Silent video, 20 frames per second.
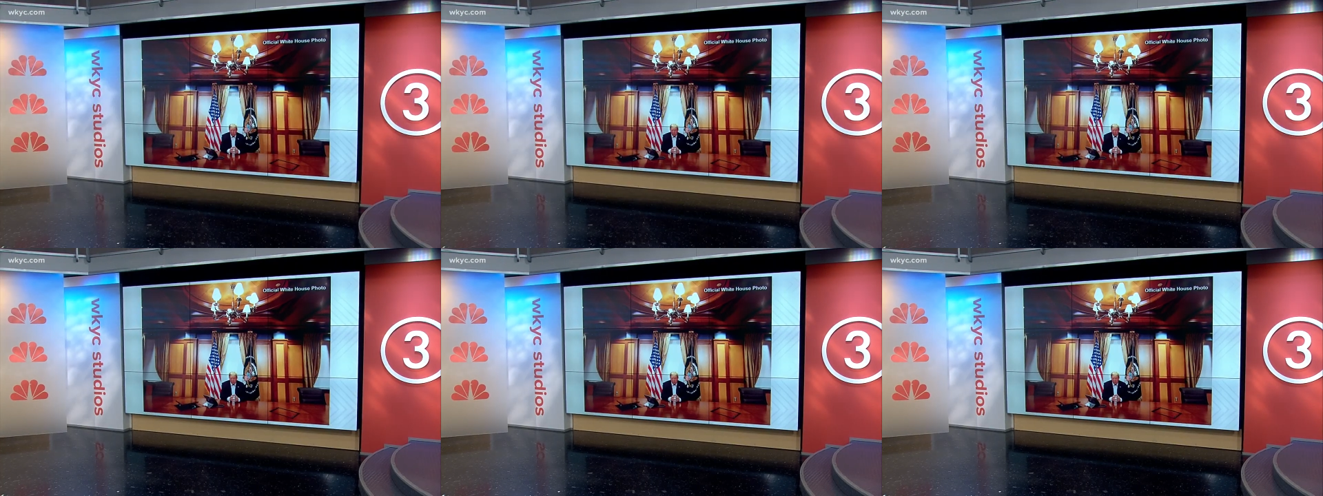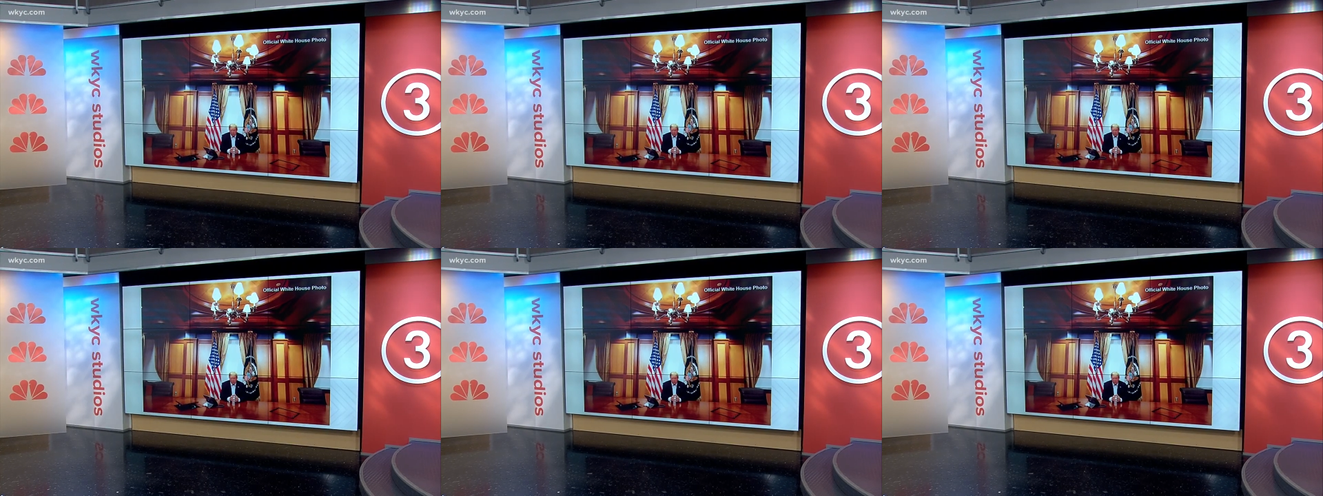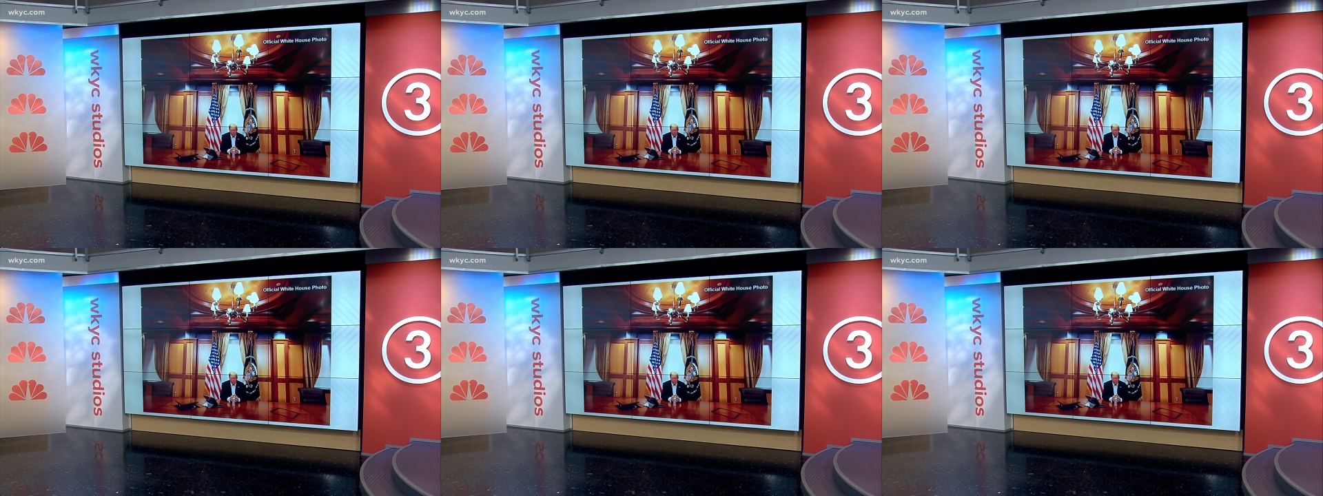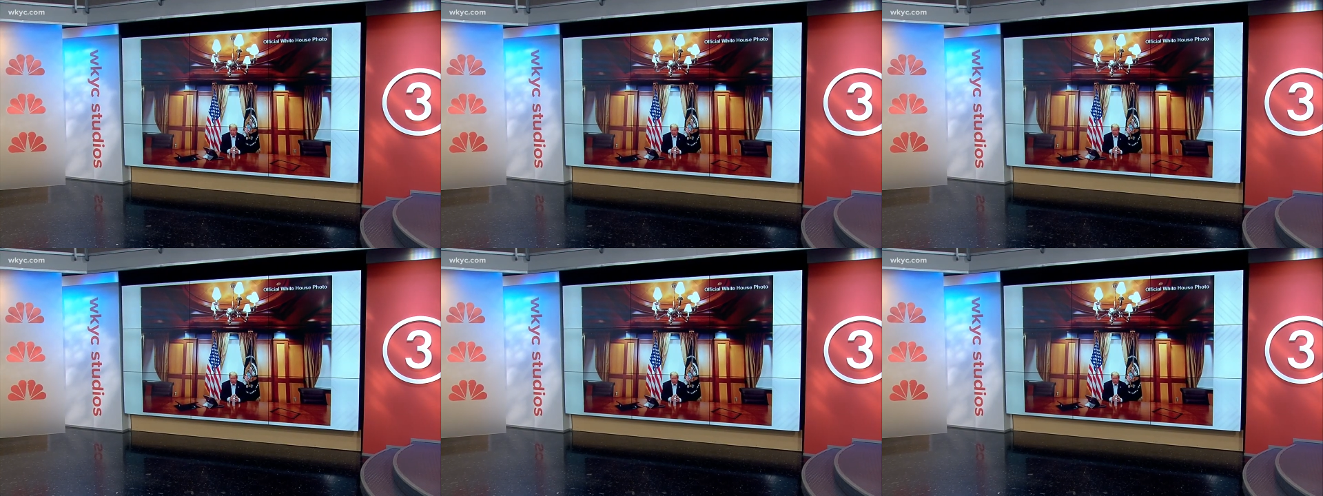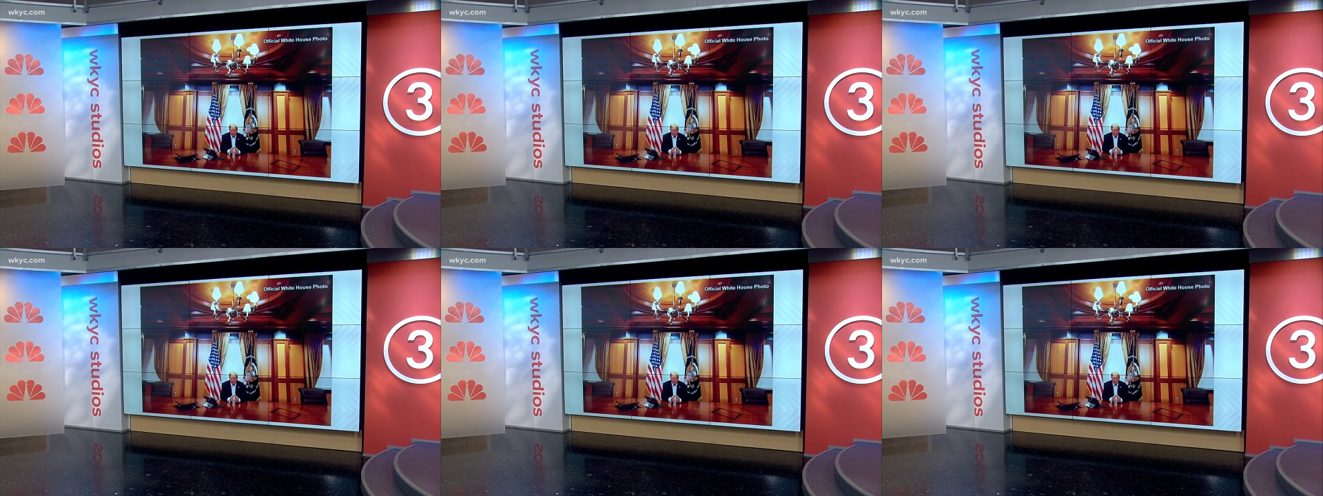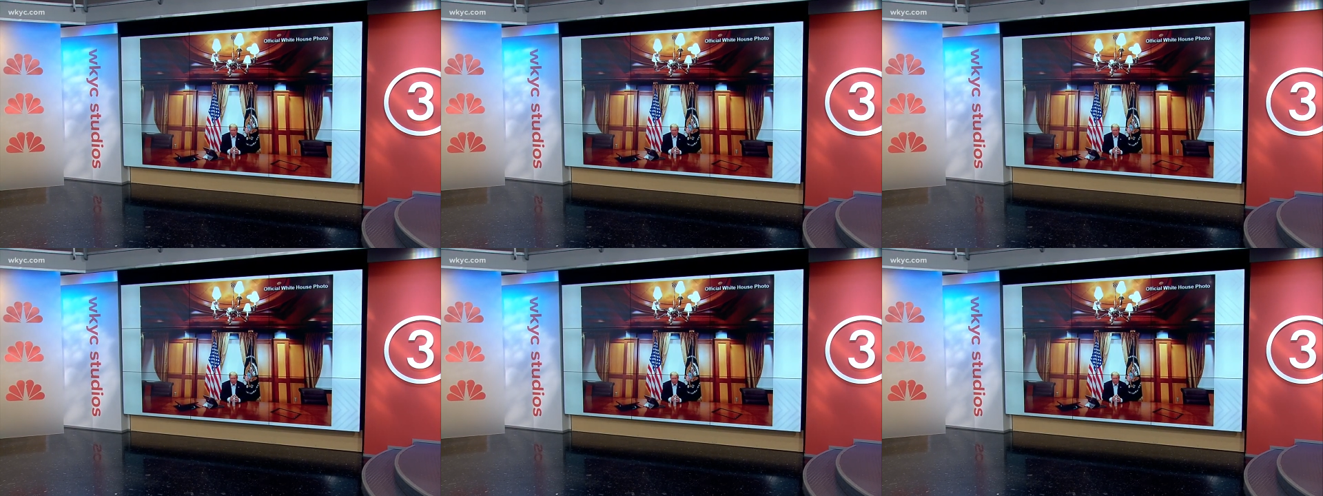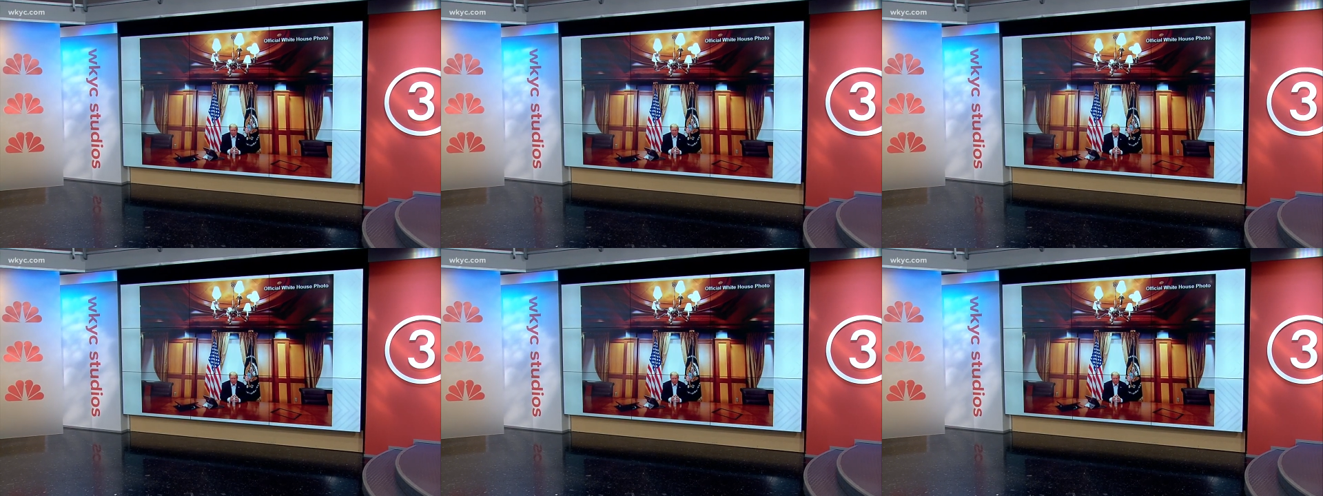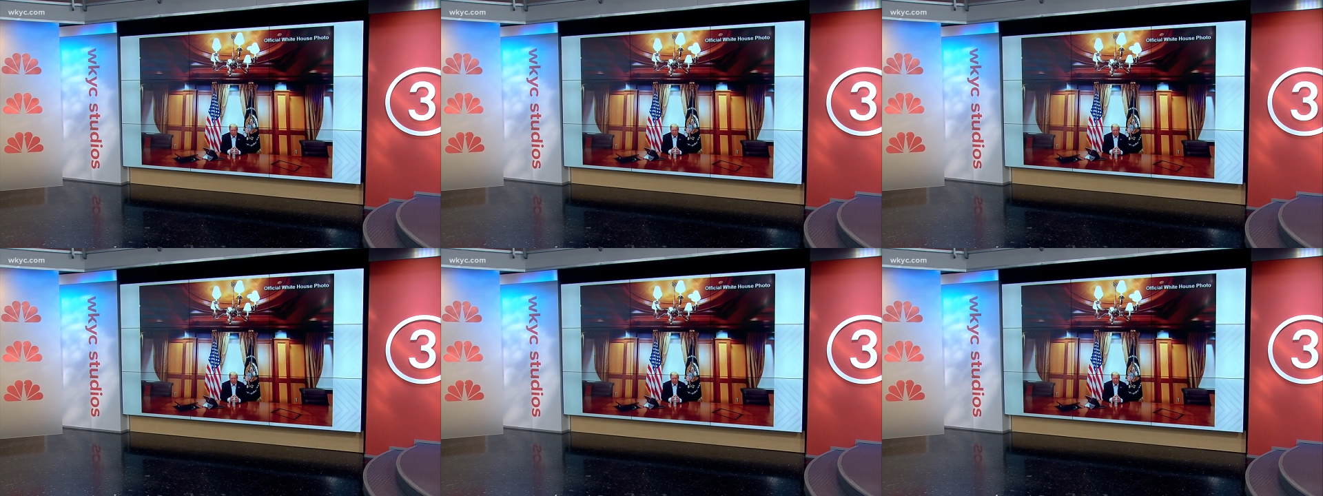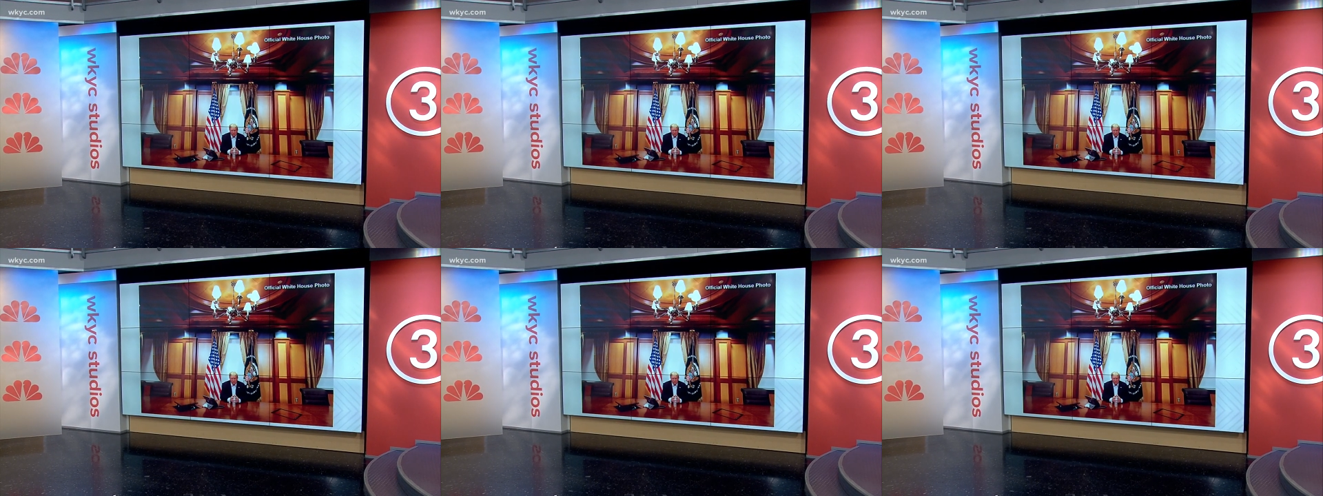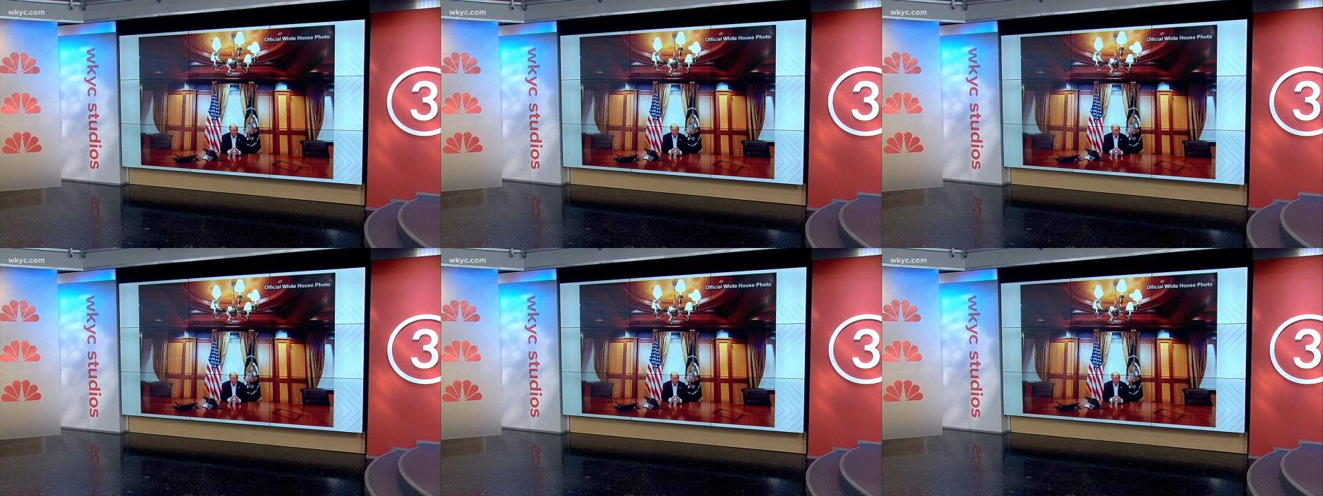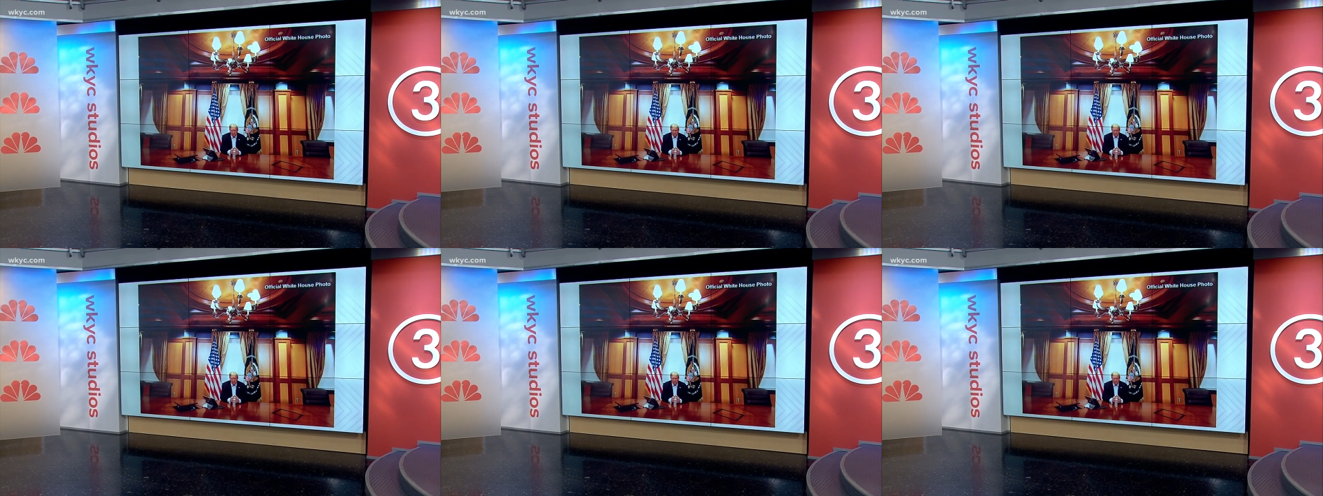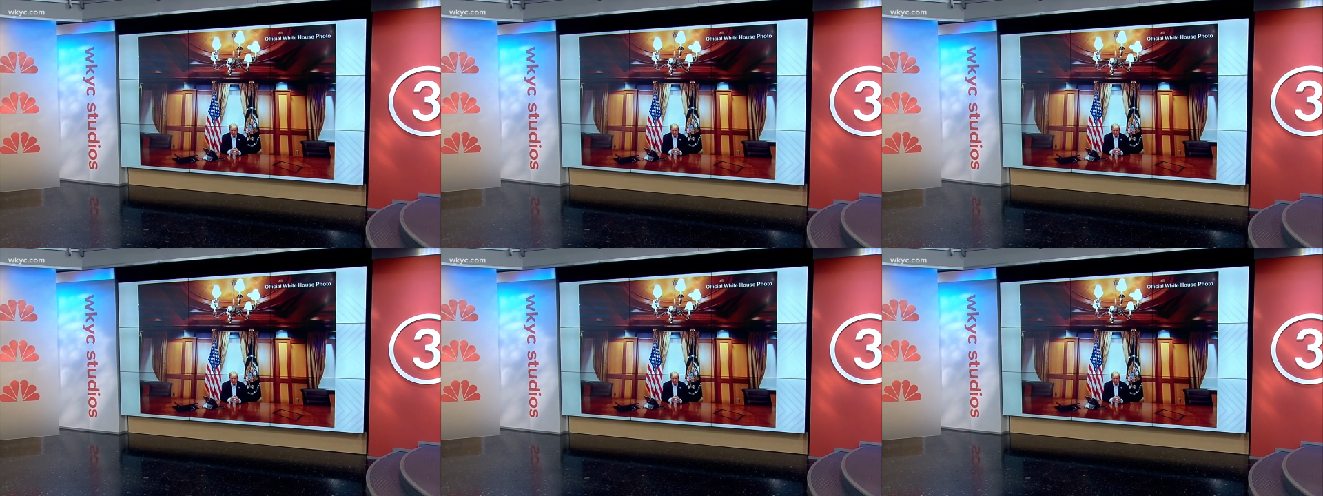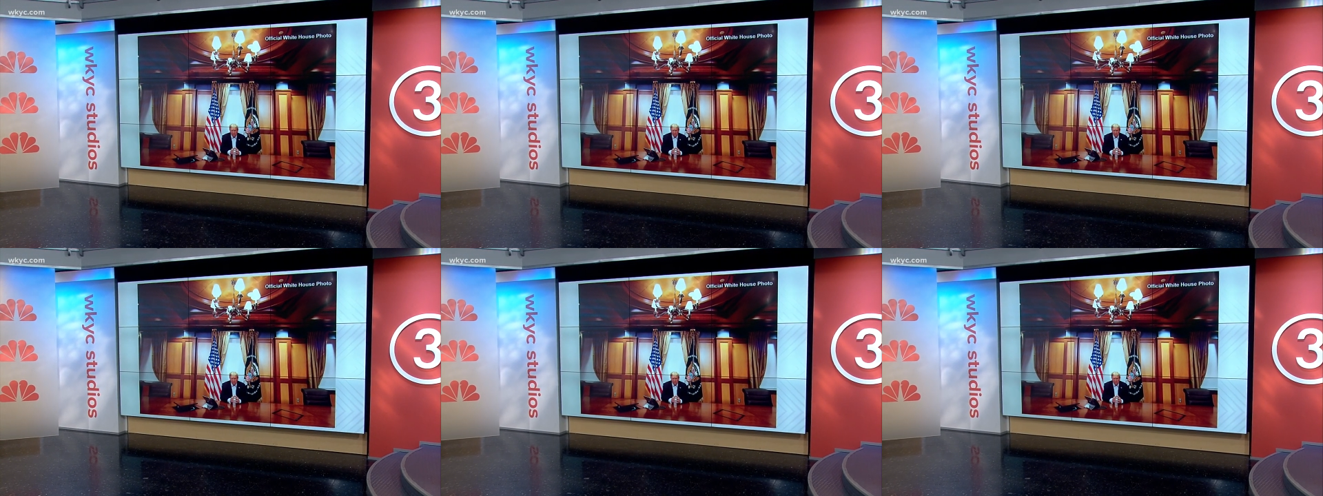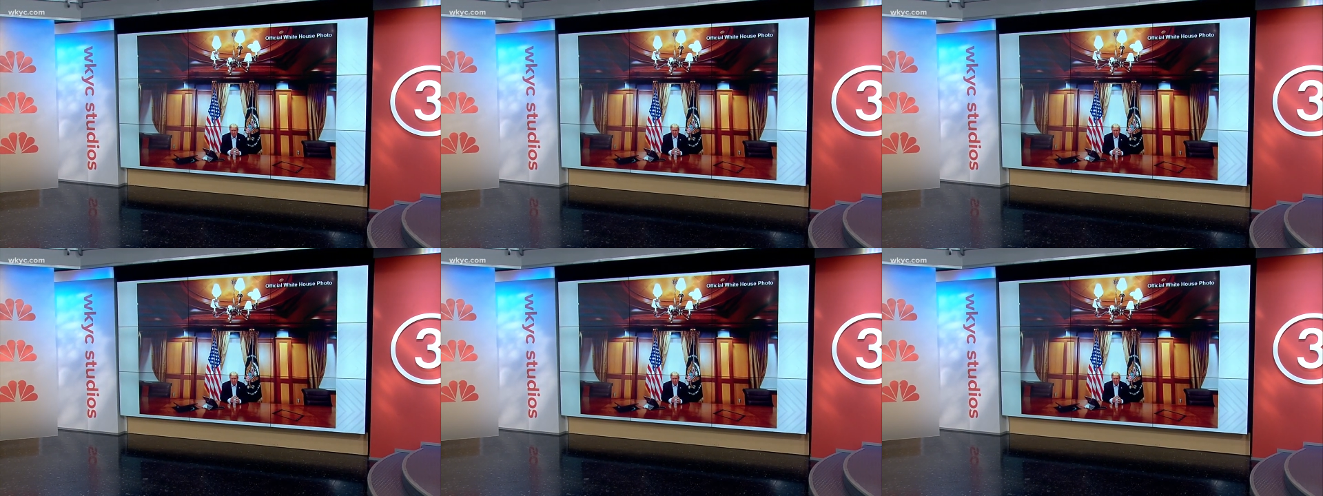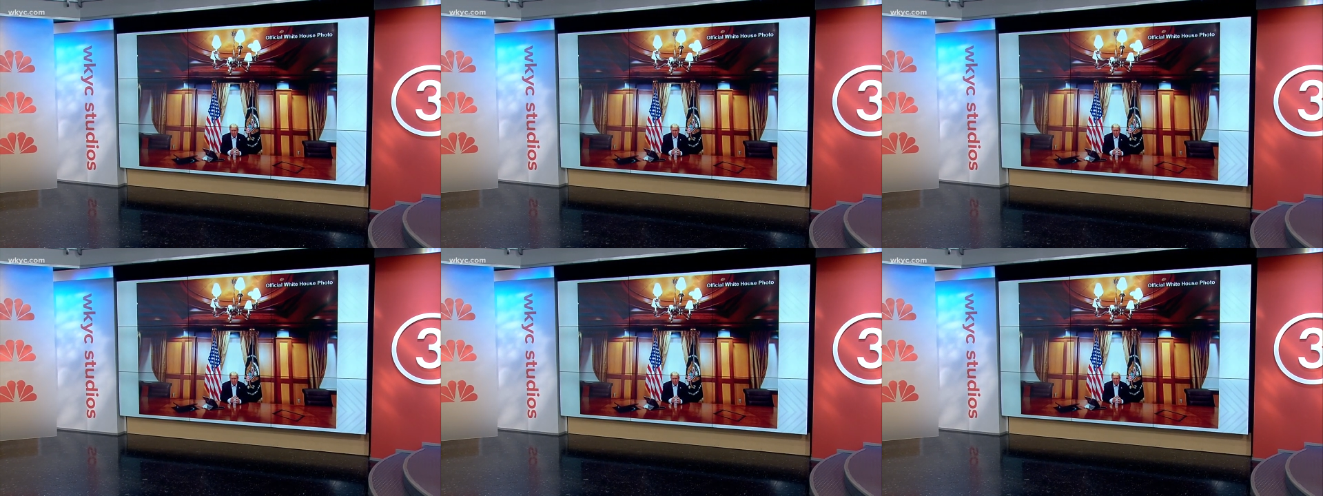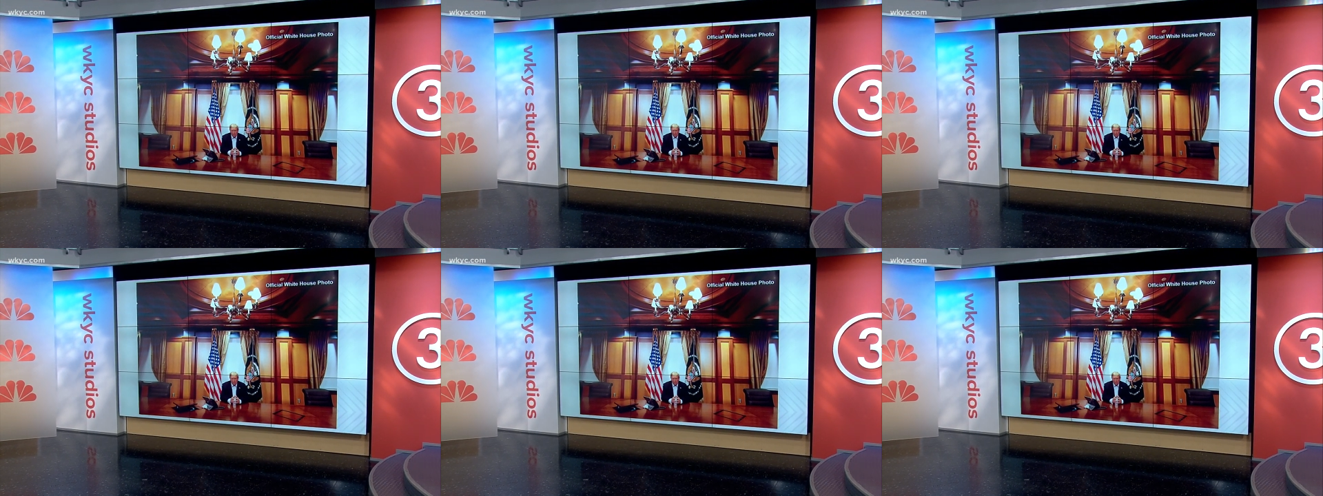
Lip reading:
[unreadable: no face in view]